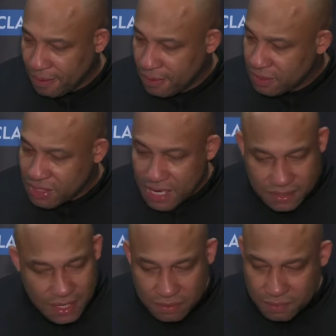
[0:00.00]
shouts
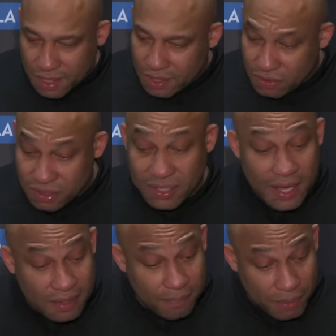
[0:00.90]
out to my coaches
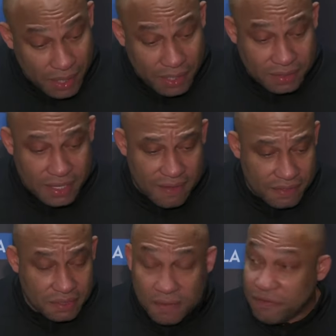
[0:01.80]
and the players,
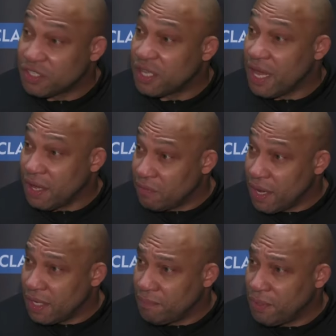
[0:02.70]
obviously, for staying
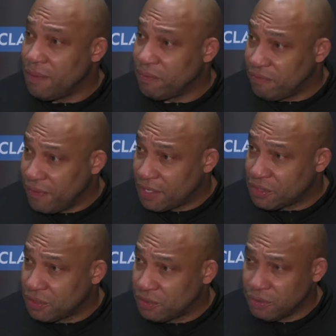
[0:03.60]
ready, being
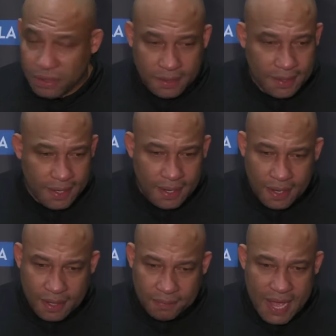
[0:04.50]
professional.
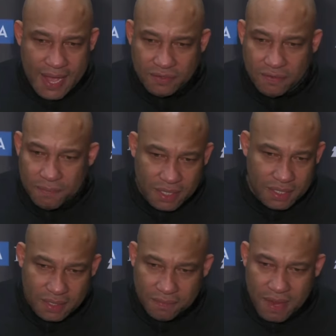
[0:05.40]
Um, guys who have been in
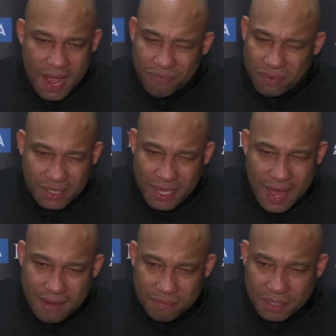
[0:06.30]
it and not really
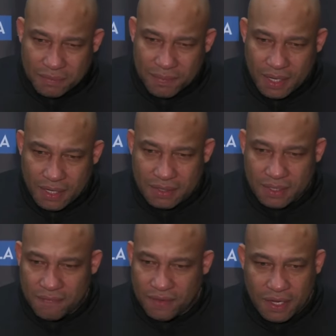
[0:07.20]
gotten much minutes,
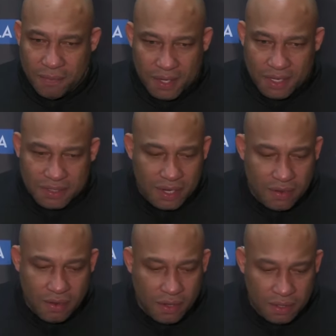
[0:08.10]
if any minutes at
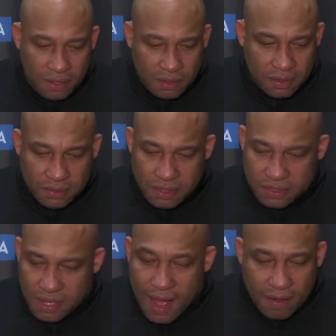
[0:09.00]
all just
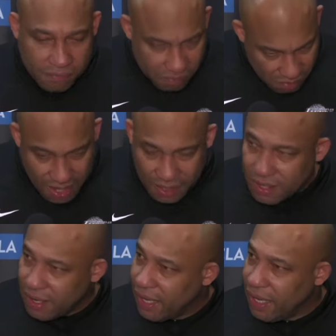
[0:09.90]
not hanging
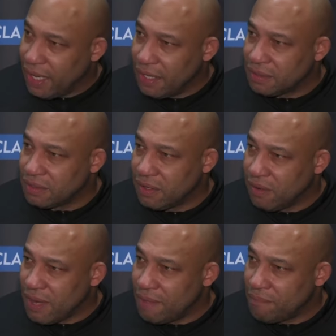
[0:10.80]
their heads, you know,
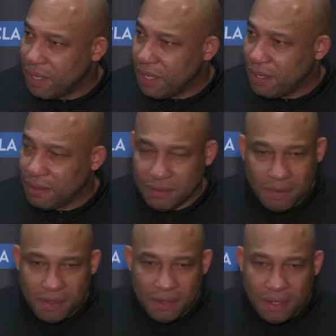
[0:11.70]
not being
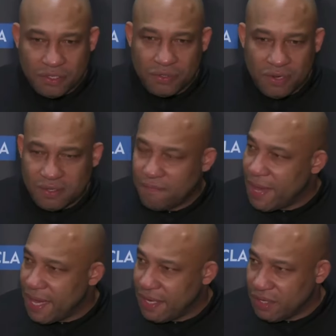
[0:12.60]
a source of
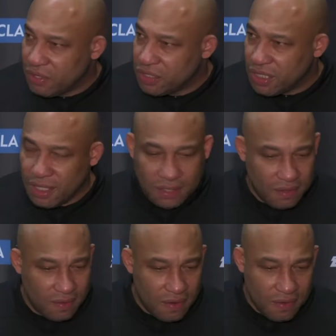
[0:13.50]
bad energy.
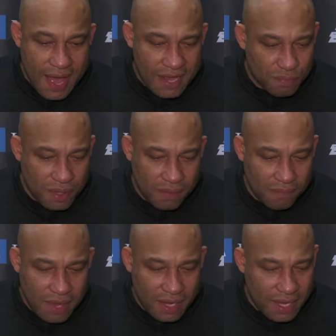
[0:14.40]
You know, guys being
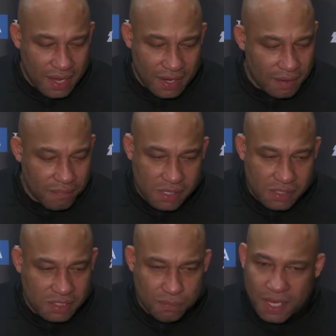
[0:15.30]
like "Hey, nothing."
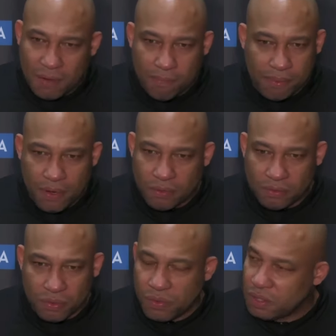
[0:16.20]
just being a pro
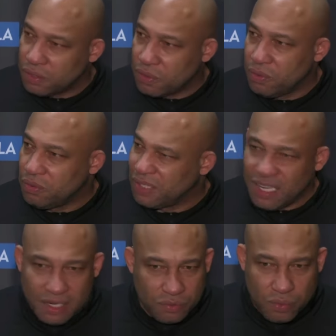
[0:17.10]
through and through,
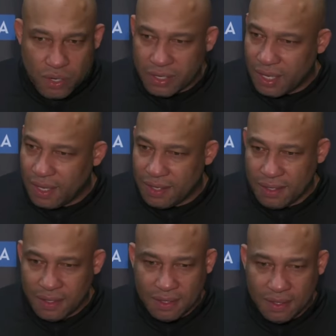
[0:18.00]
getting his work in,
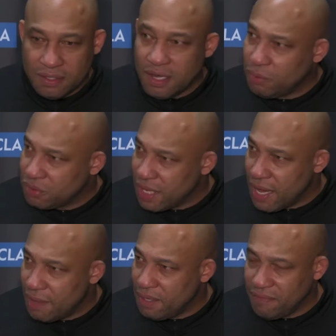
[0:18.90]
double
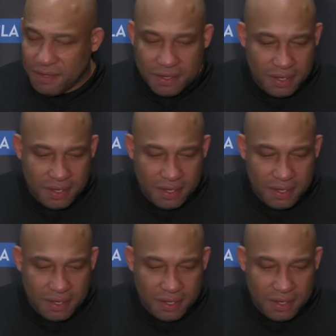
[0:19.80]
time even,